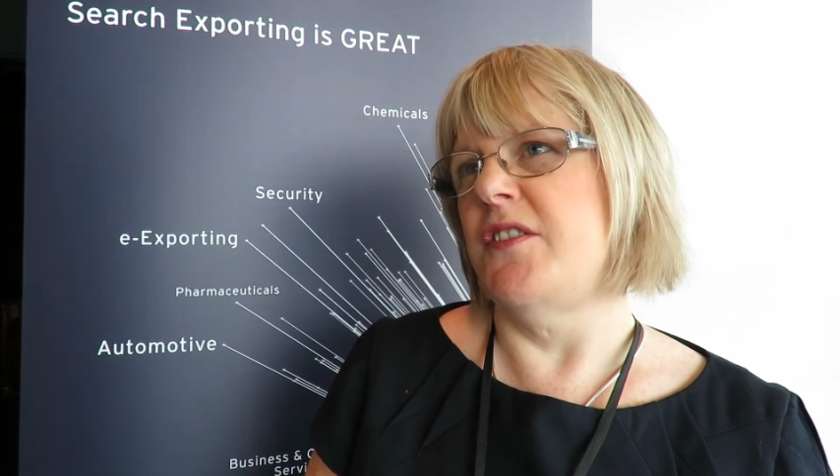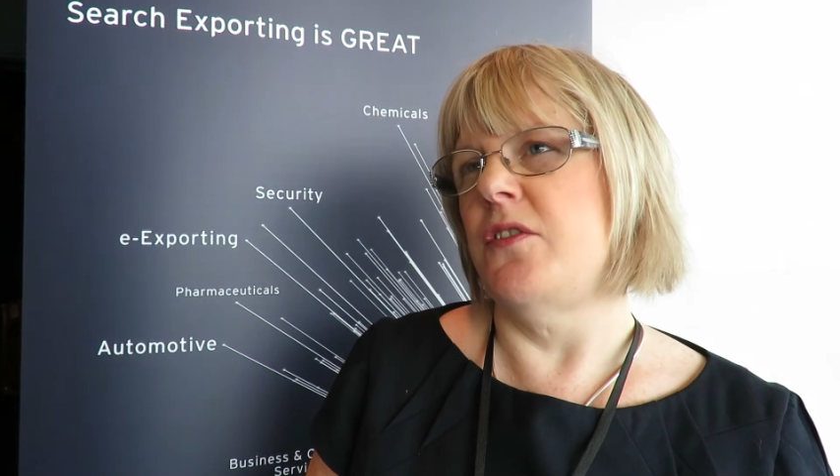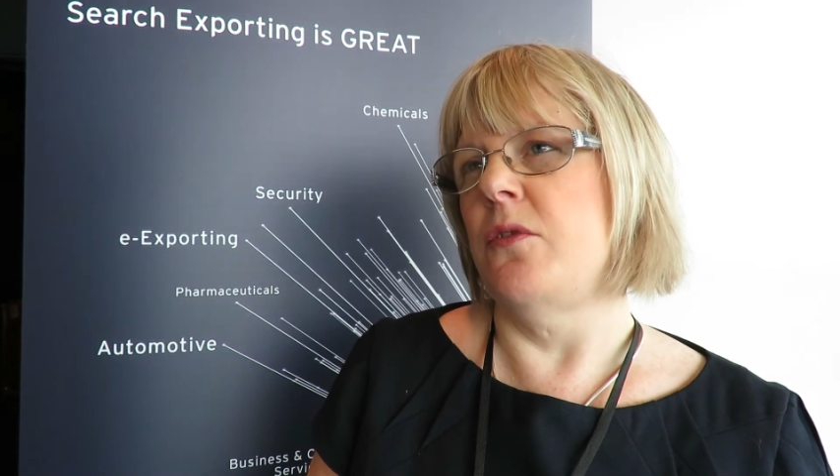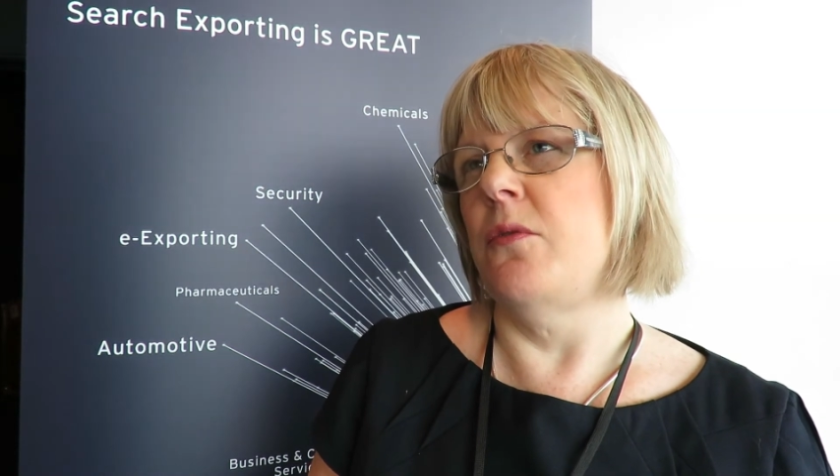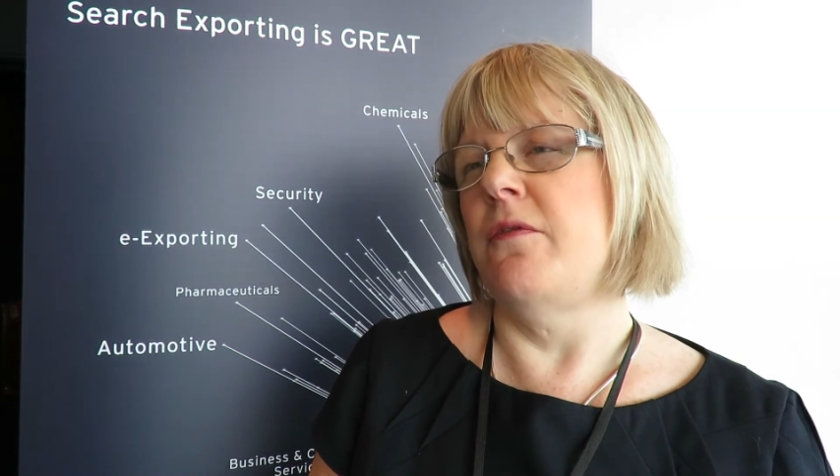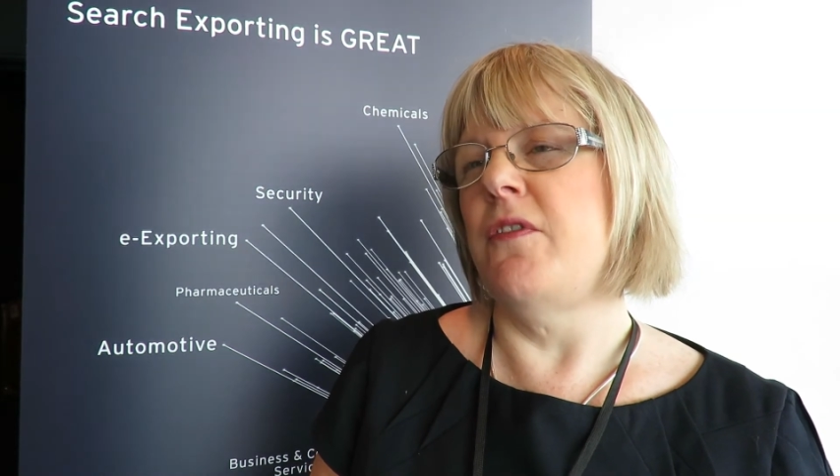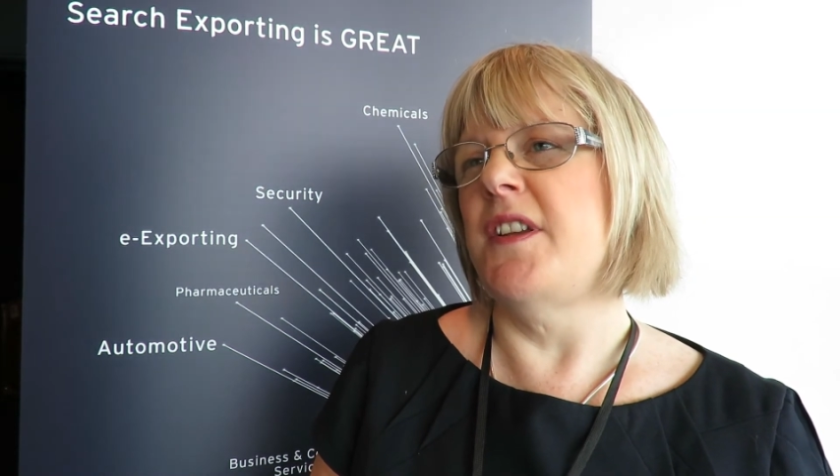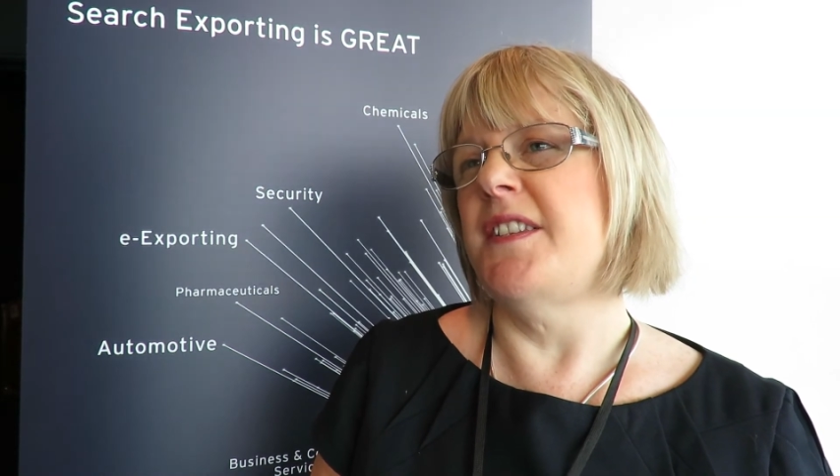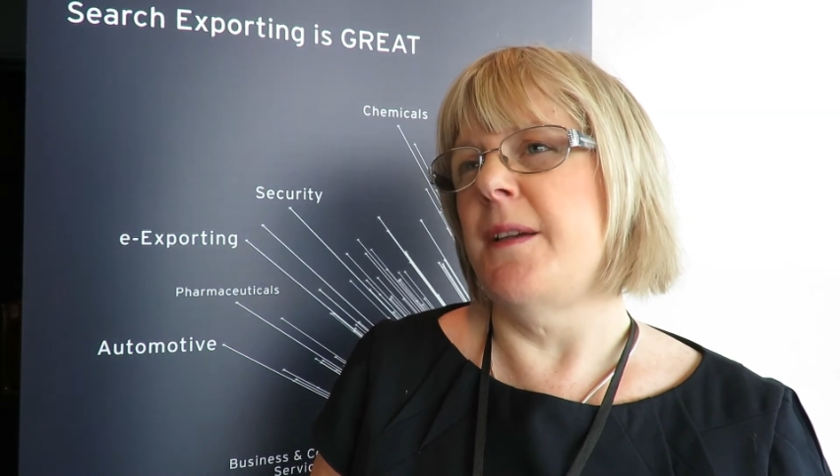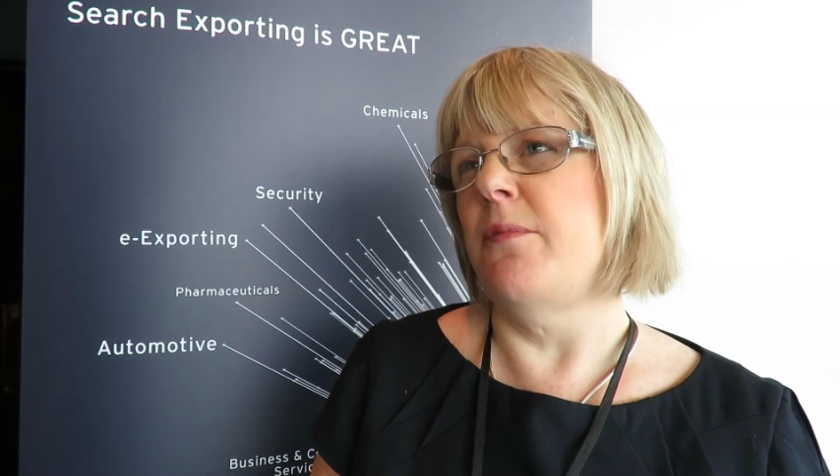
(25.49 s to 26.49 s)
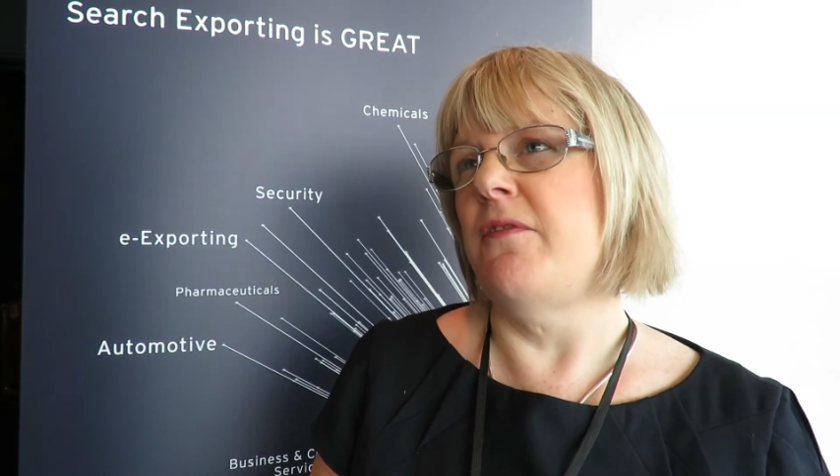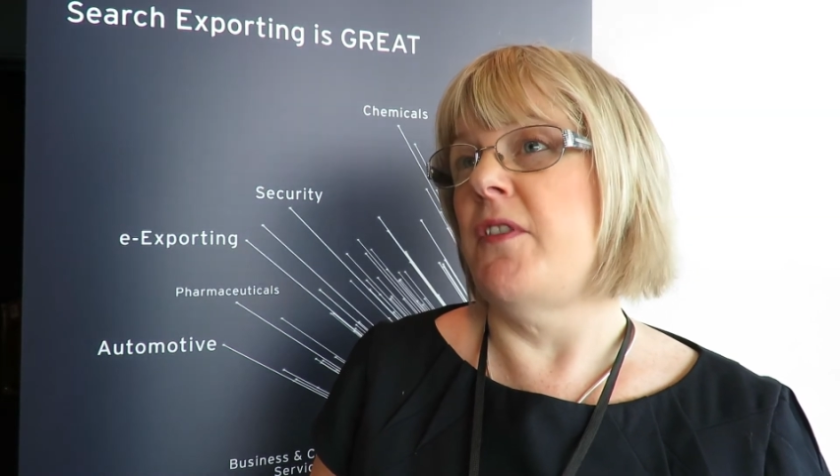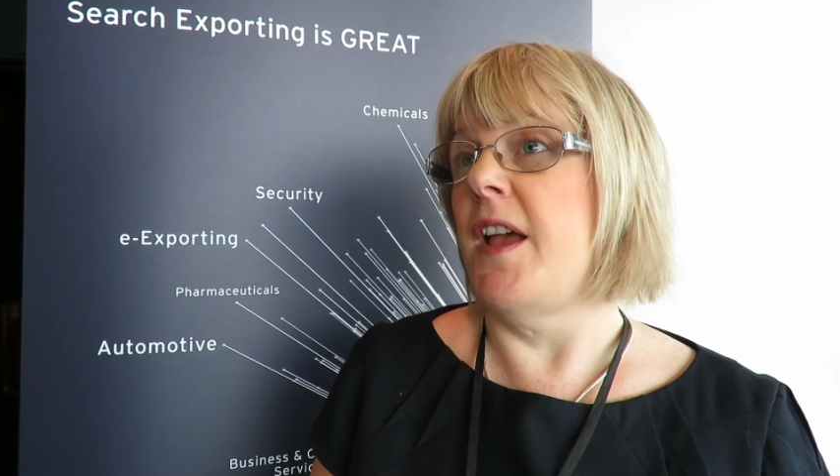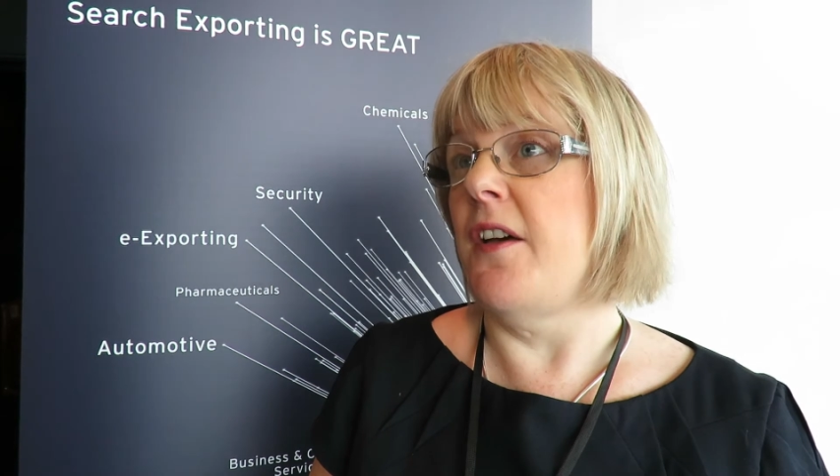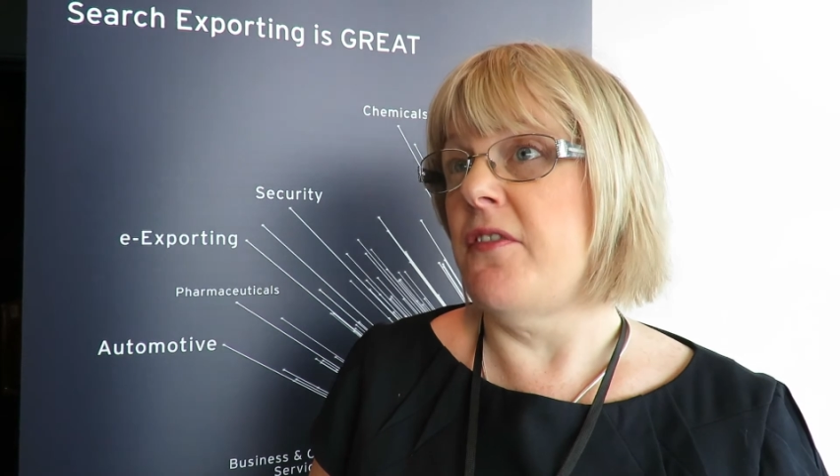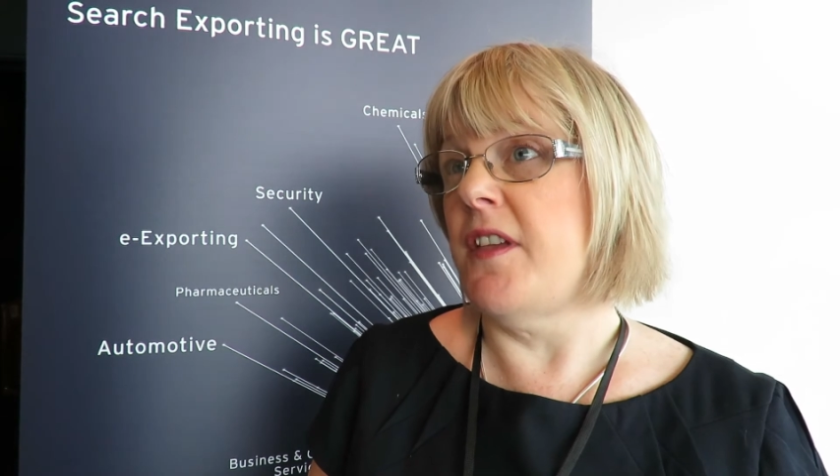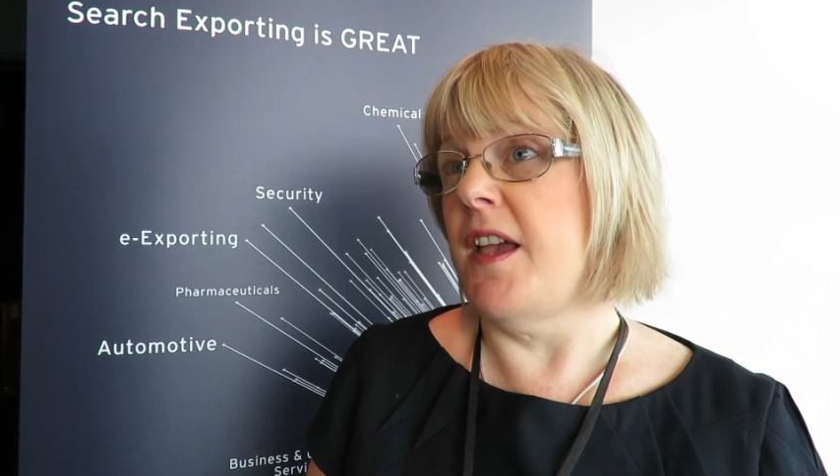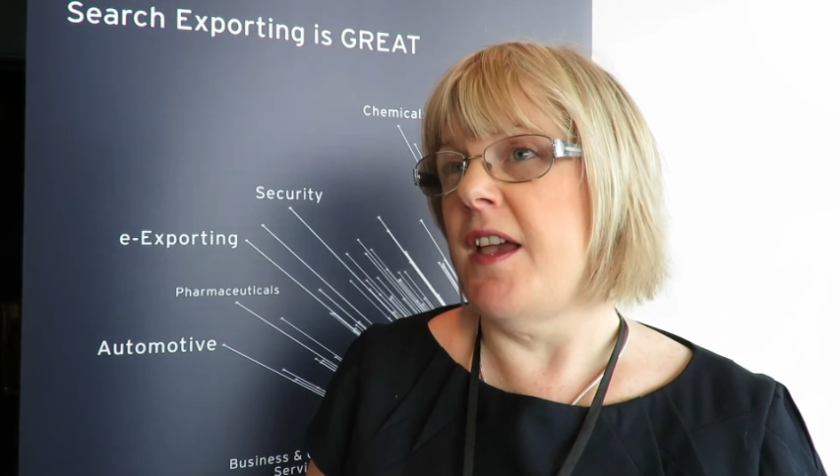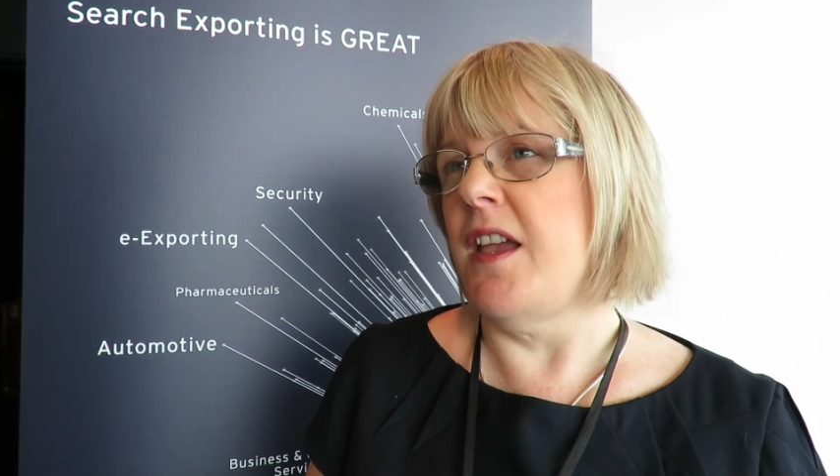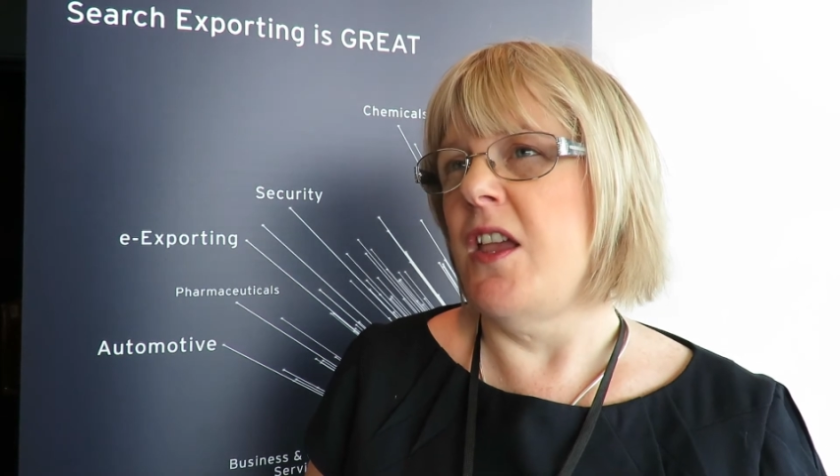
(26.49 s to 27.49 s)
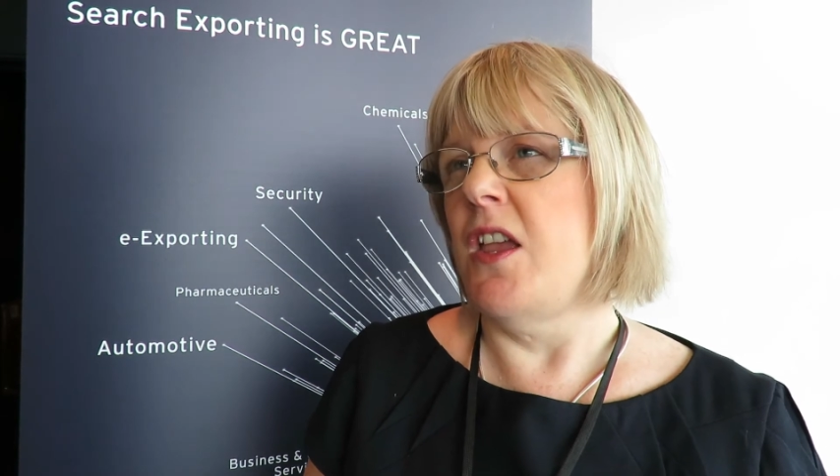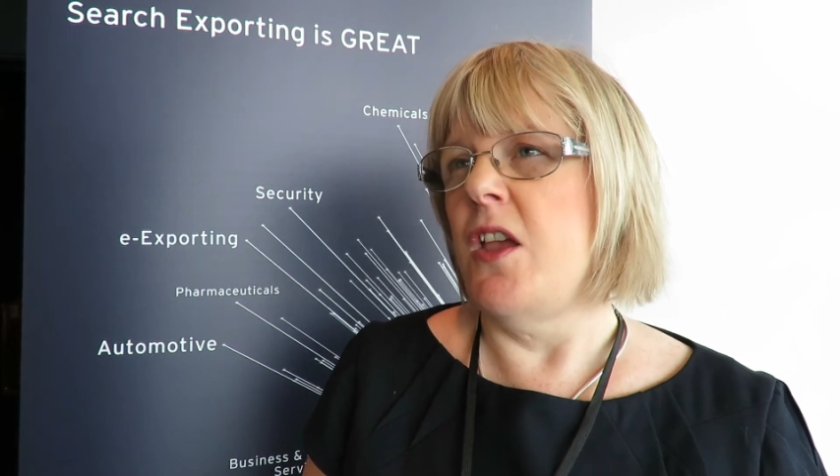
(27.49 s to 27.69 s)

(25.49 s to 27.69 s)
So, for example, for healthcare,